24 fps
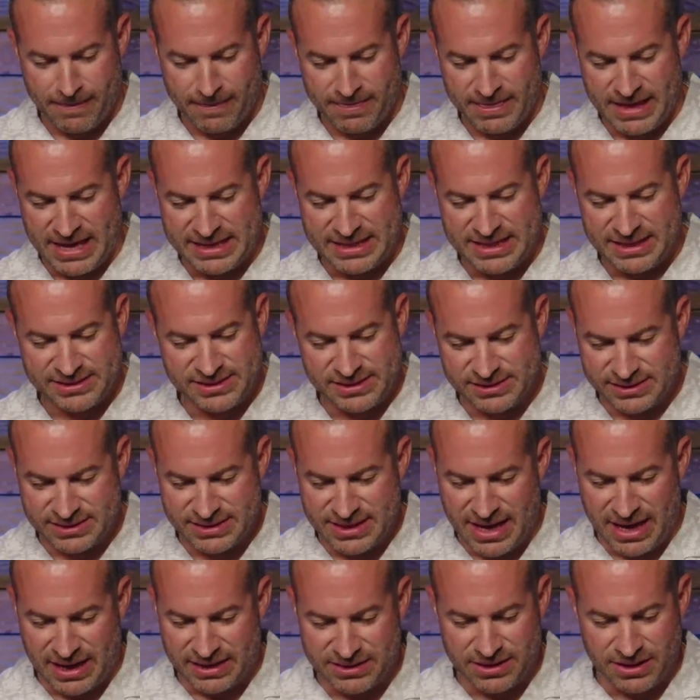that this is
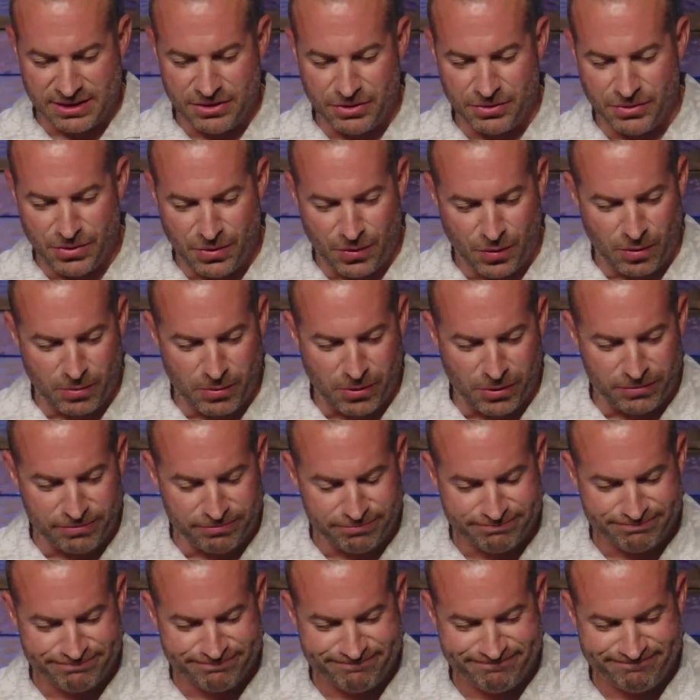not the new normal.
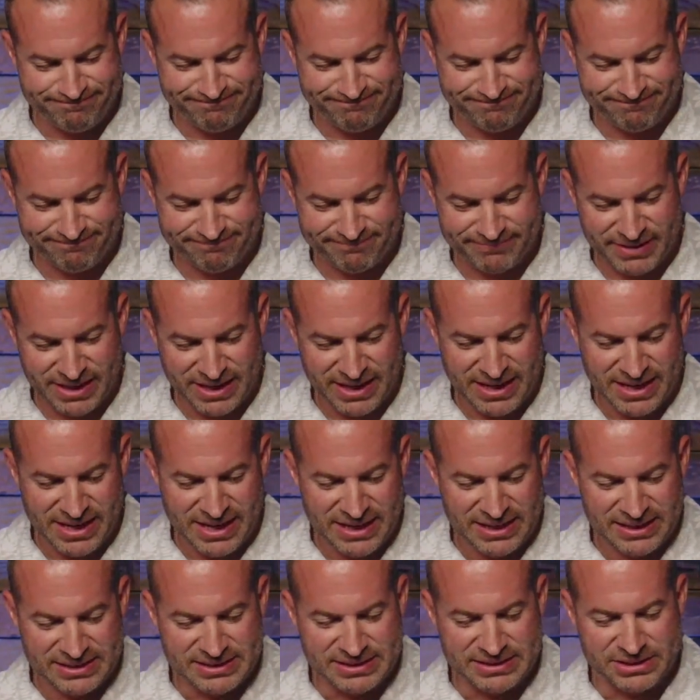
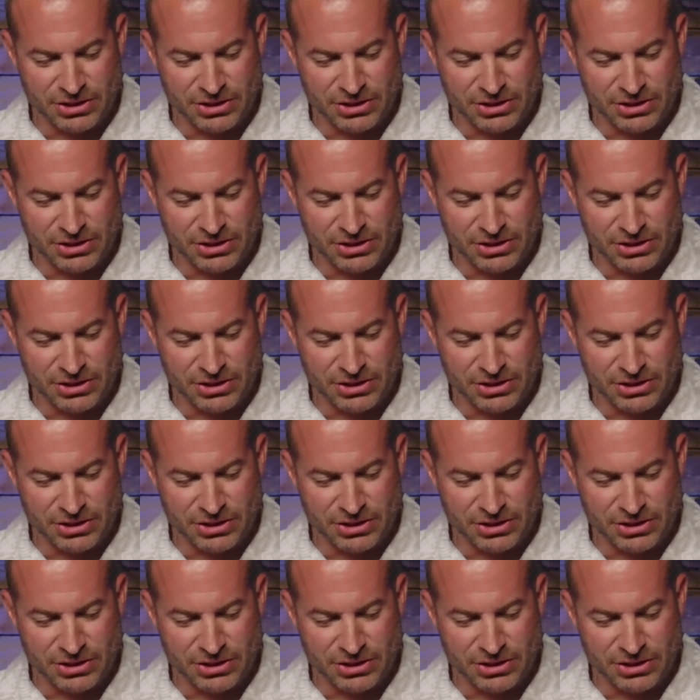See,